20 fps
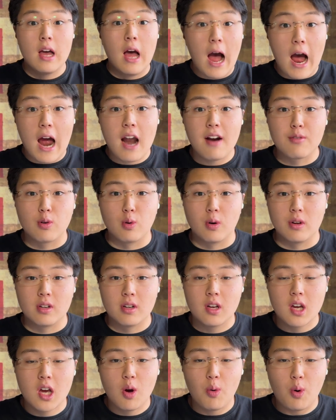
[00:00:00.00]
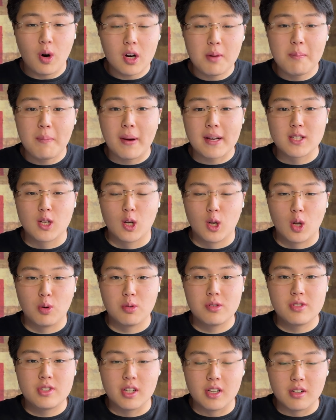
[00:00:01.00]
Hi everyone, welcome back to Law
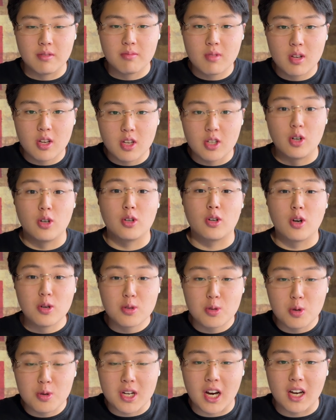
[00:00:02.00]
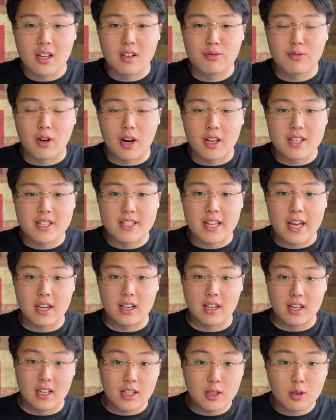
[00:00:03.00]
with Jin, your go-to channel for
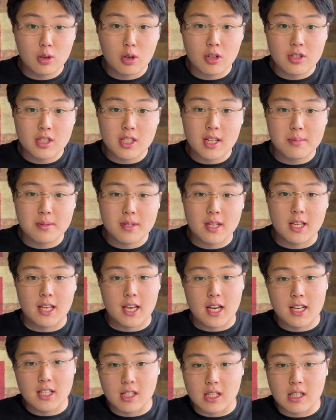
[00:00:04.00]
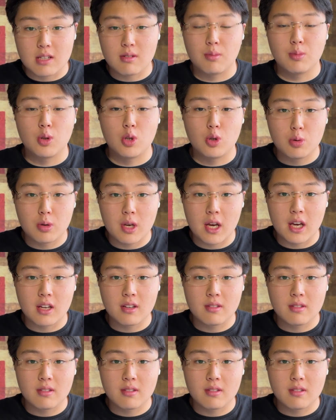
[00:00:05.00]
understanding legal concepts and cases from the UK.